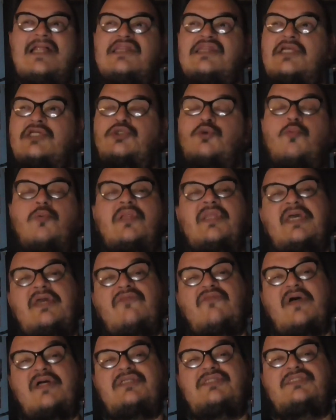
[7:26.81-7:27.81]
Literally
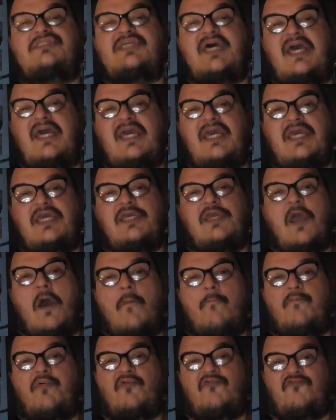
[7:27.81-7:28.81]
the day
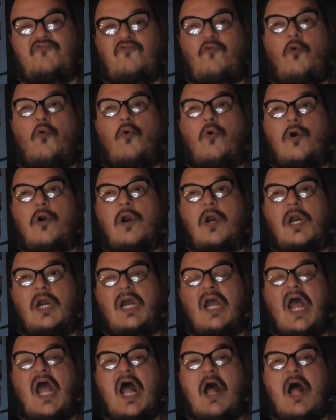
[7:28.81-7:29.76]
before